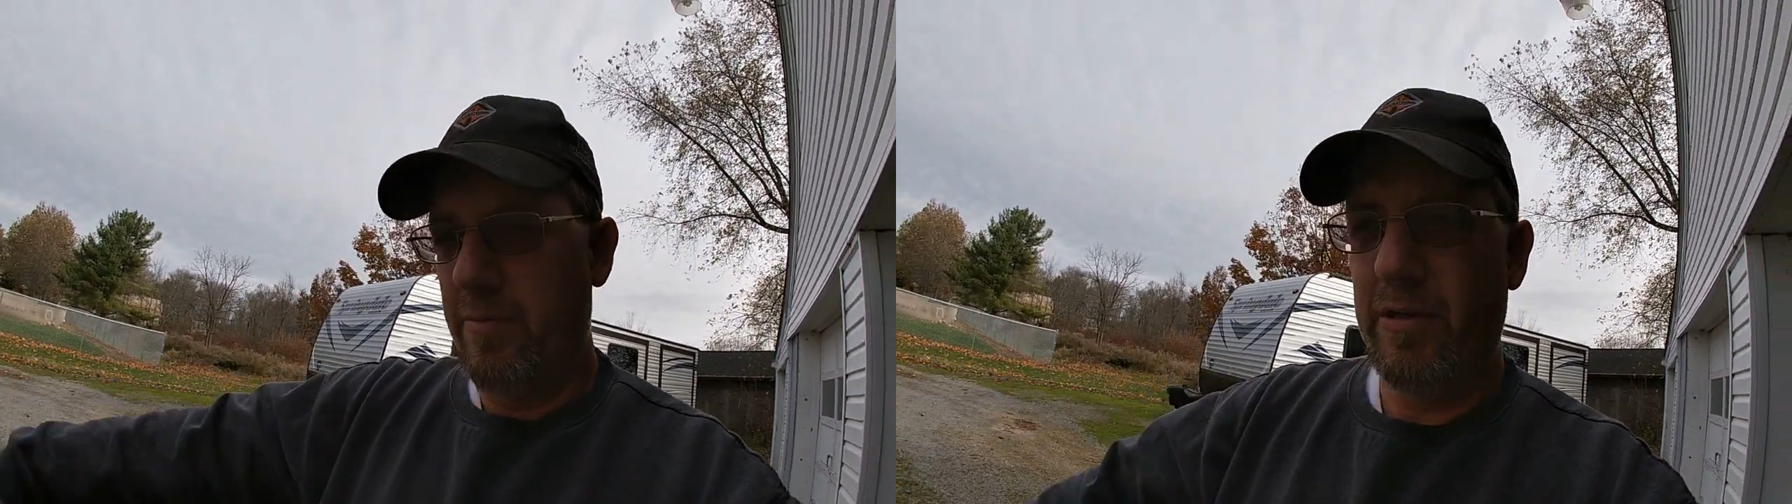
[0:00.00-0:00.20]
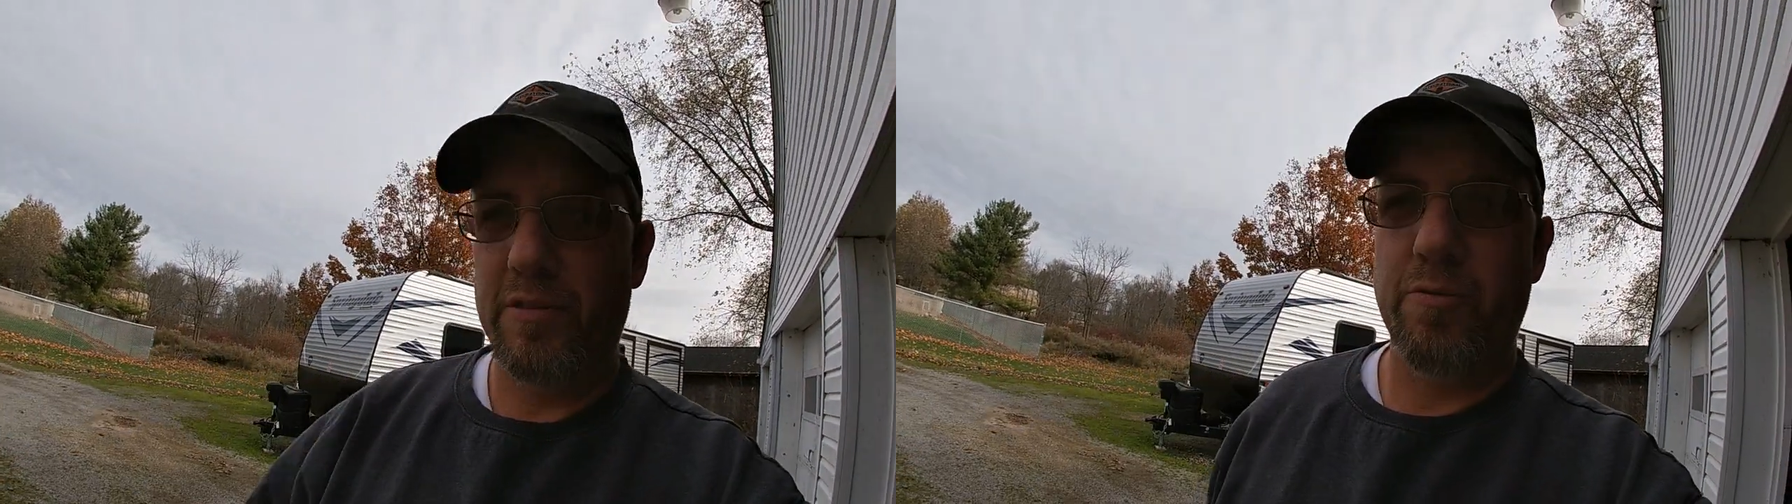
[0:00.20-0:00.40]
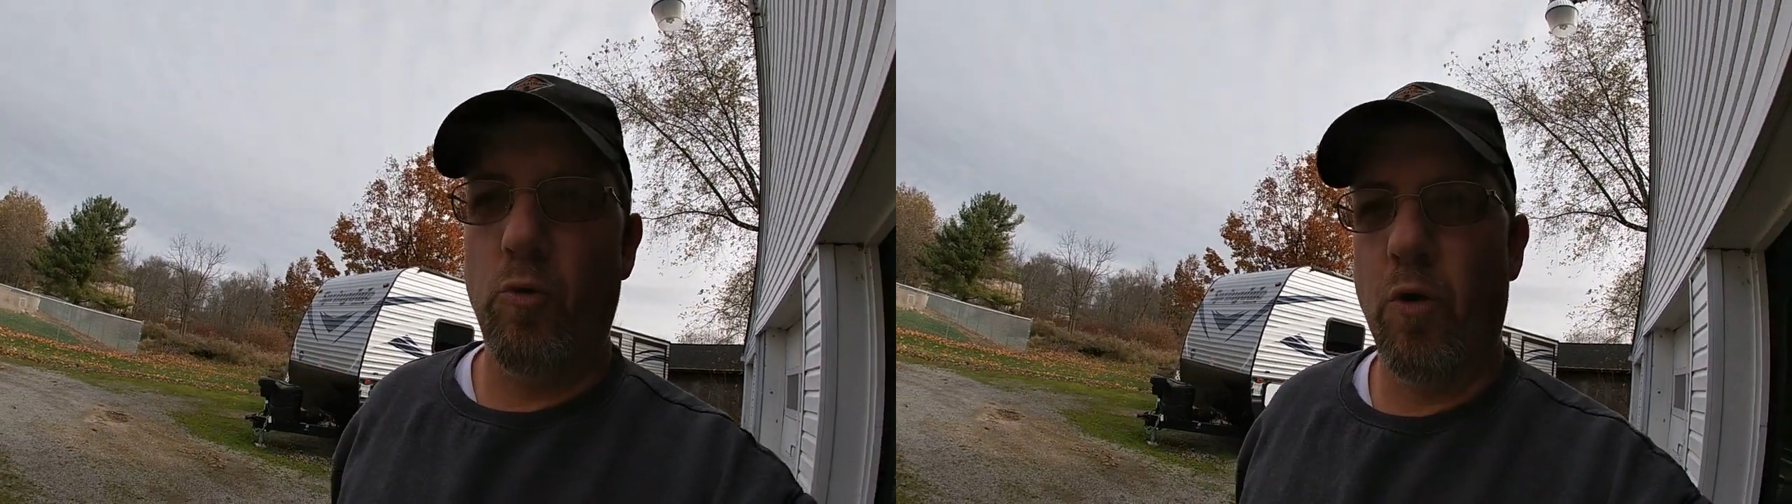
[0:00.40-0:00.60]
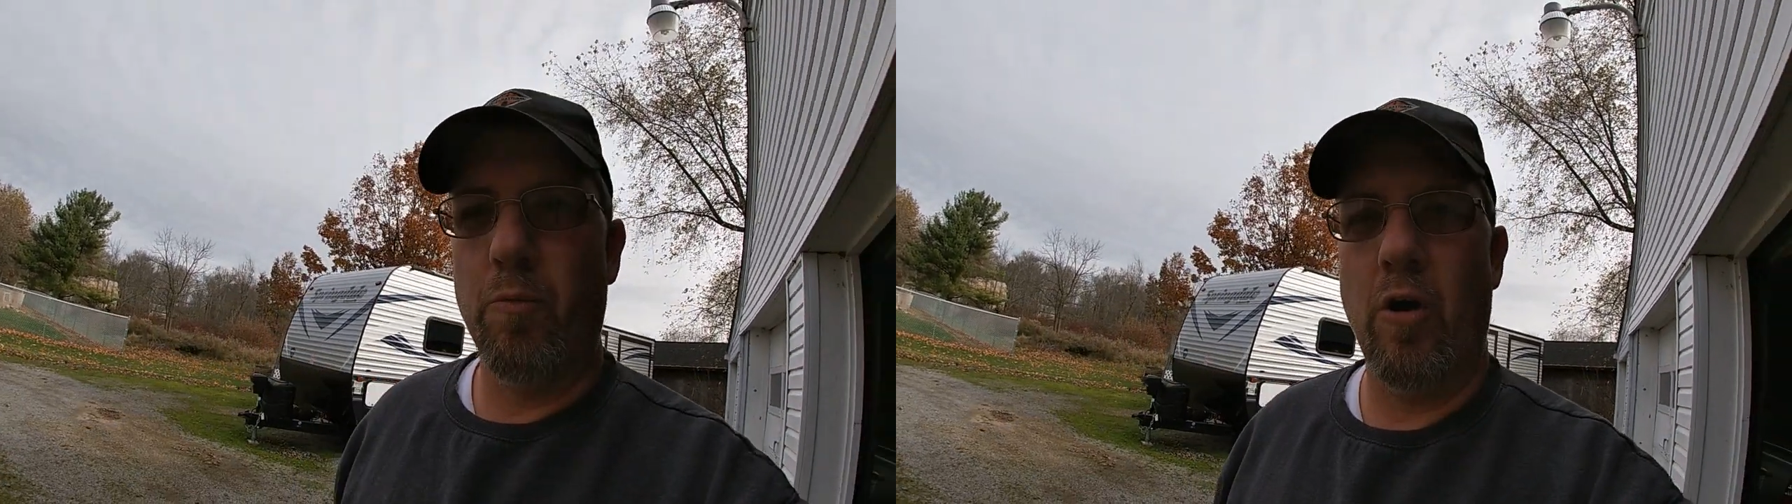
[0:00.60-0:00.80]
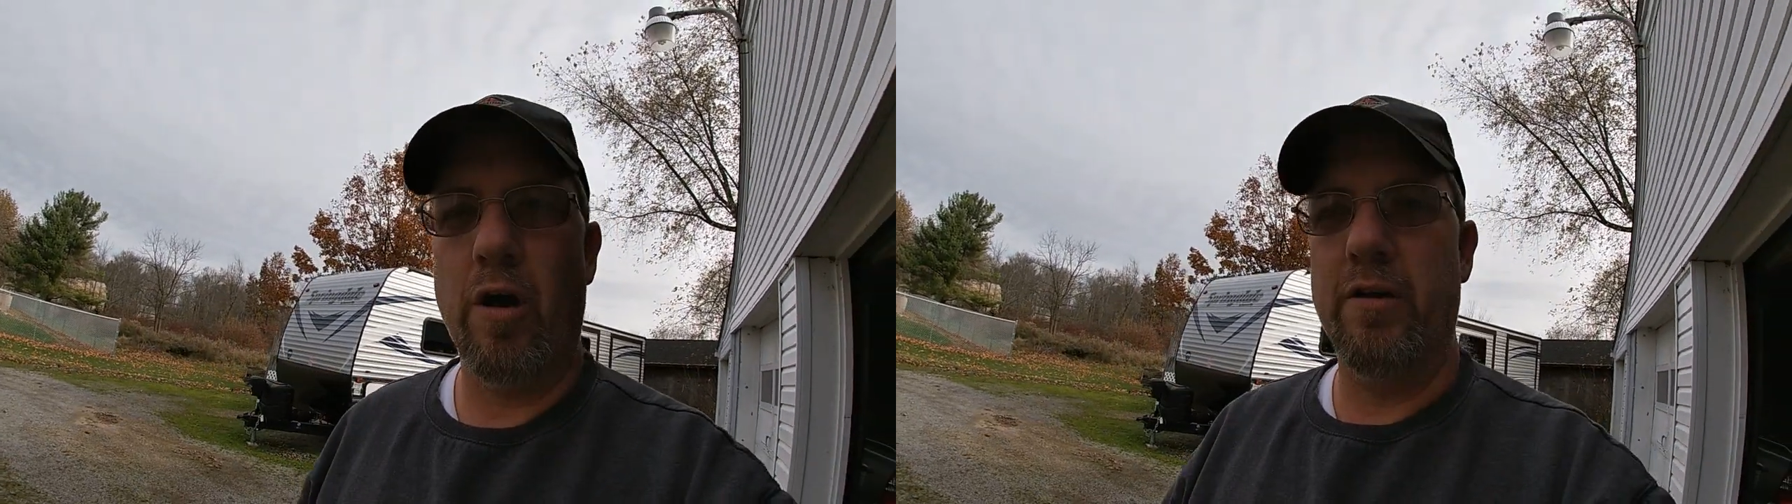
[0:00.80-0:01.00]
put it in some
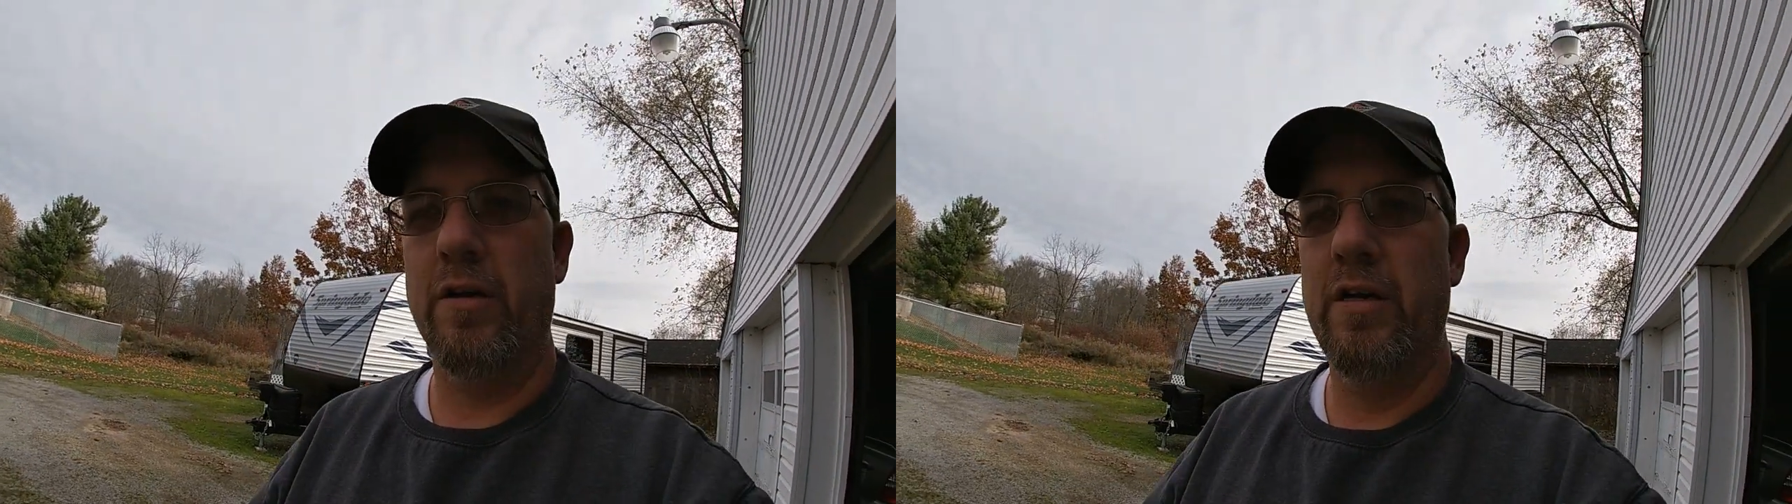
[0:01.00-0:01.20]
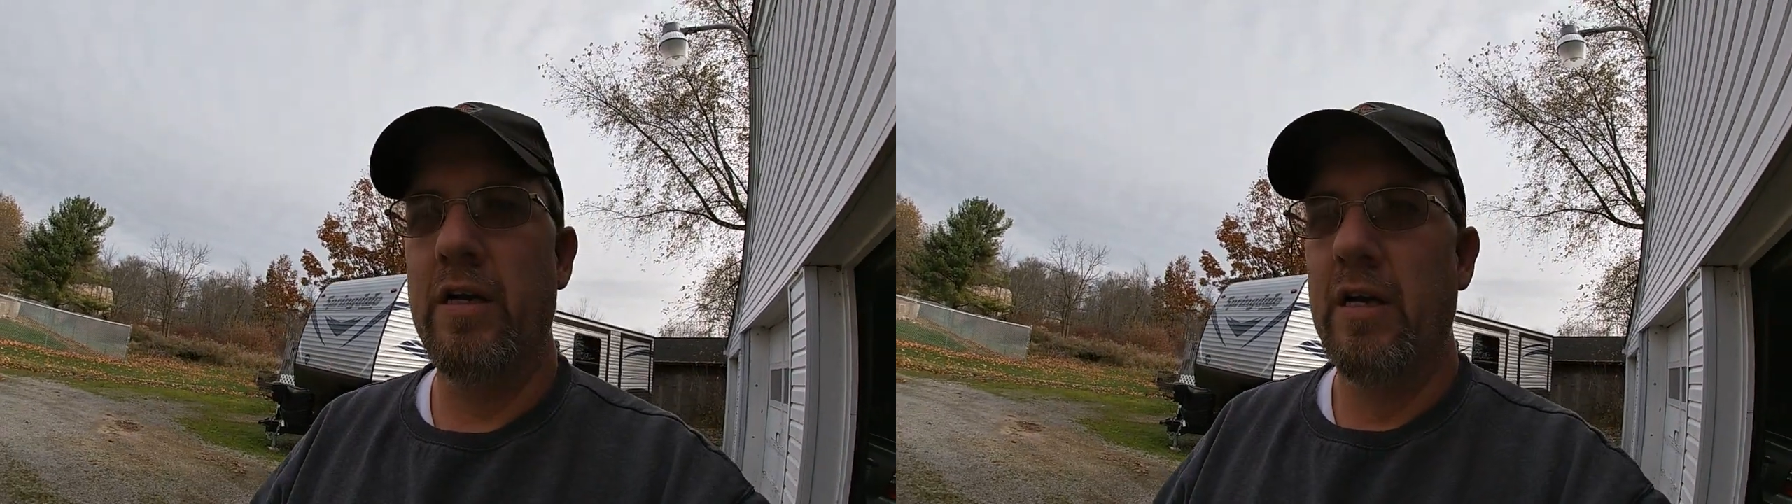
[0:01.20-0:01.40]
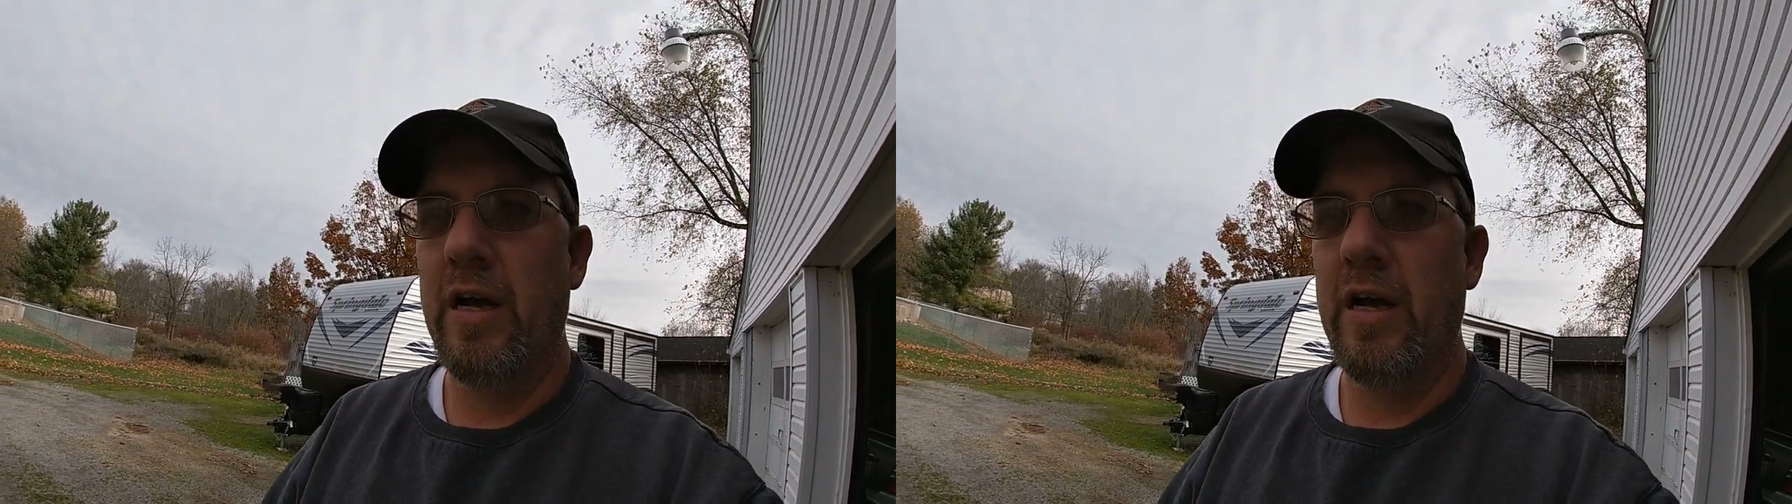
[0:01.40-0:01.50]
warm water,